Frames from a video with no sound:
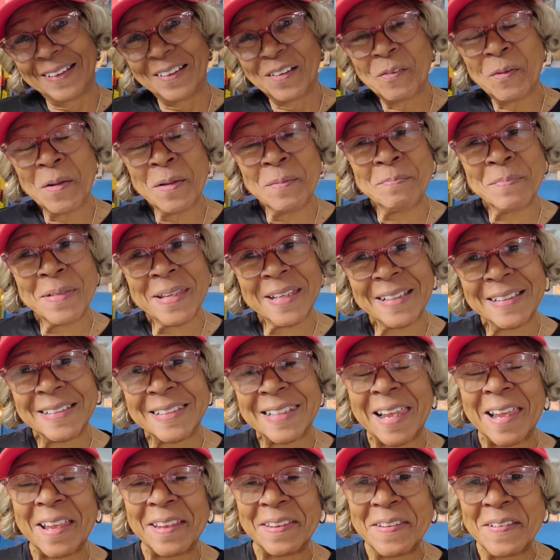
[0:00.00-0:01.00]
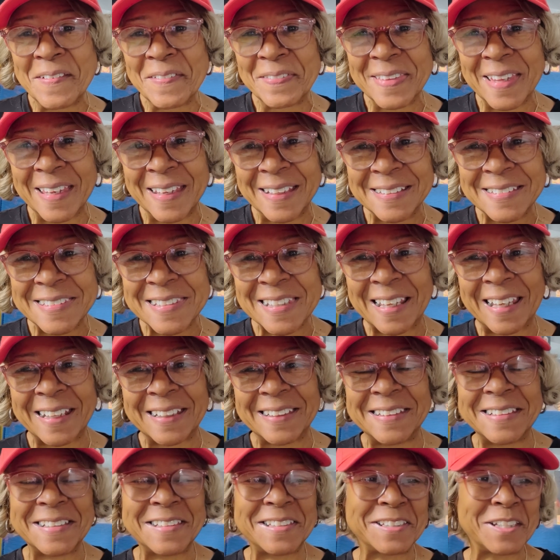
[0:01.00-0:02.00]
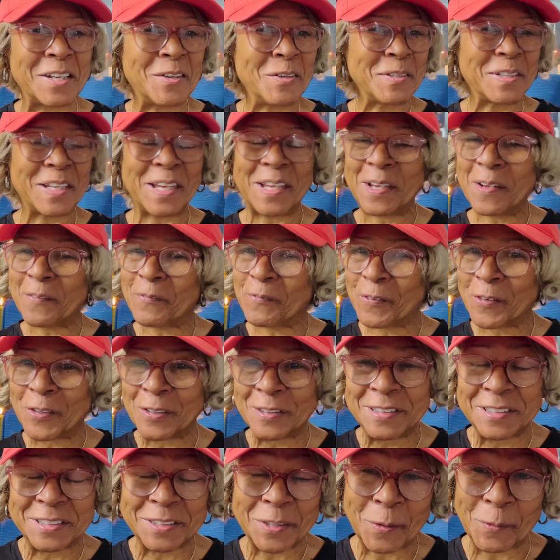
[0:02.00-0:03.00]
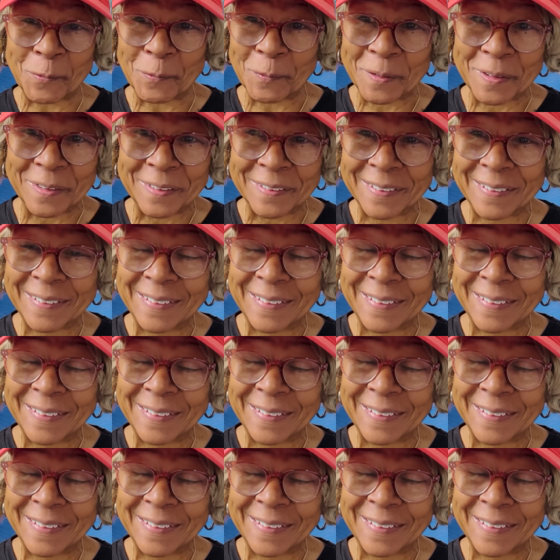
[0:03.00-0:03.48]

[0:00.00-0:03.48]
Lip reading: when men tell you things like this, don't take it for a joke.